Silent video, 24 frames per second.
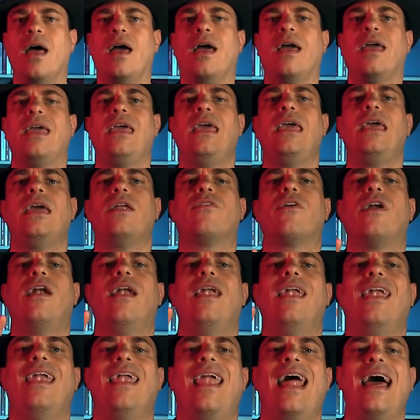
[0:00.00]
He
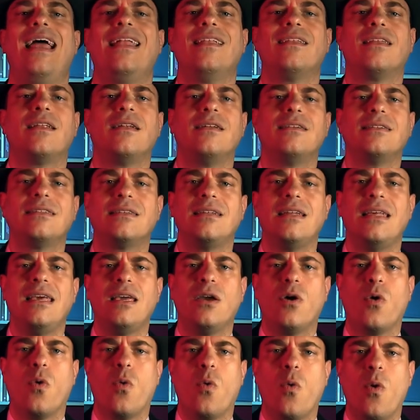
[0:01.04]

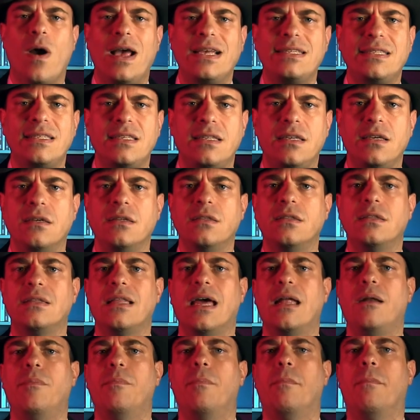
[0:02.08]
relentlessly questioned
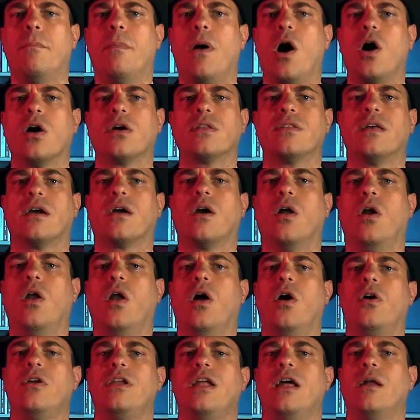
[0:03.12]
and mocked the
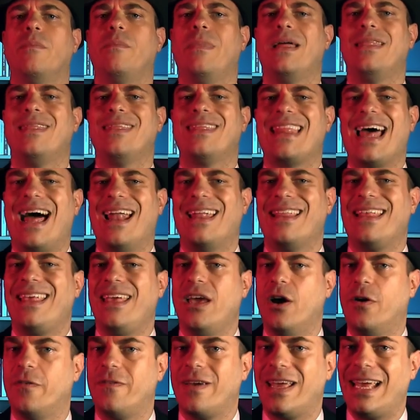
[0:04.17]
colonial
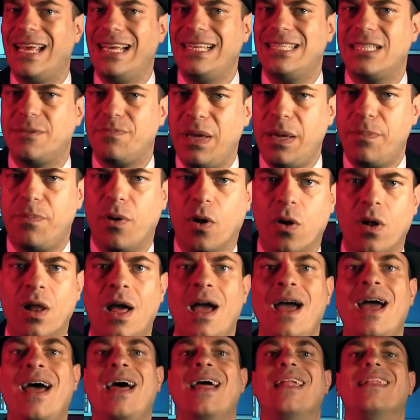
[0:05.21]
mentality of his people,
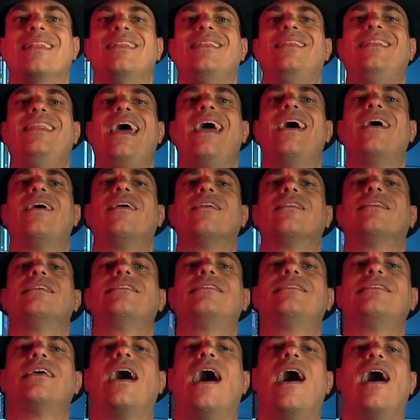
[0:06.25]
their
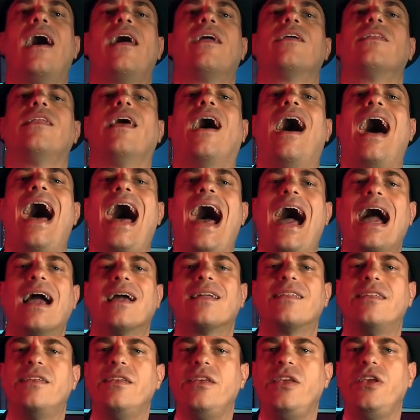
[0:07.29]
desire to
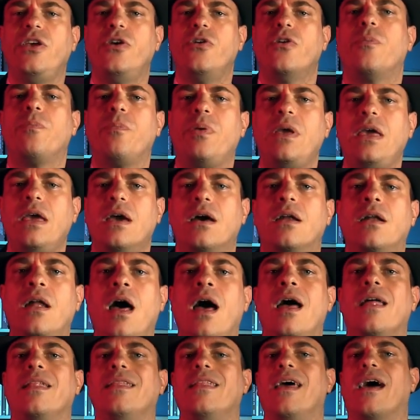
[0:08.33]
act European,
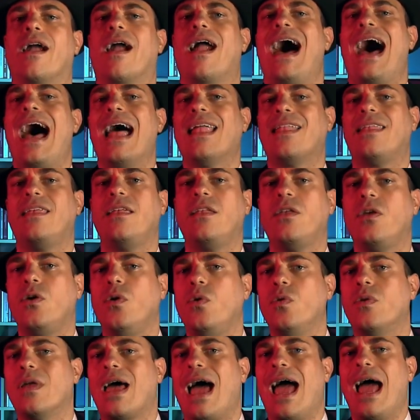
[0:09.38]
their
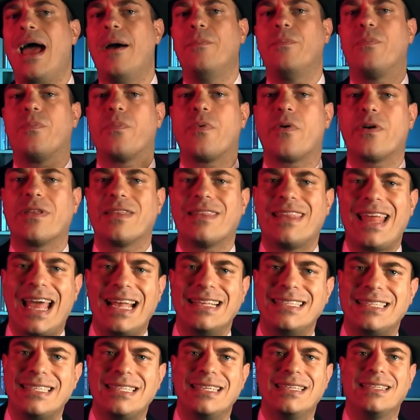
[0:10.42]
attitude and
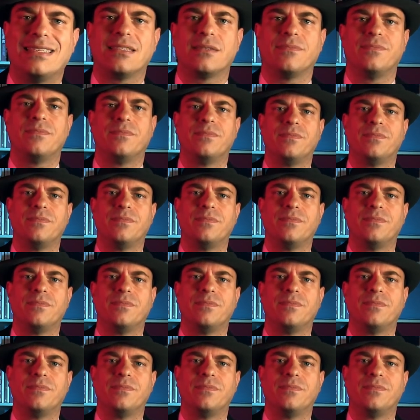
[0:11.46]
pretenses,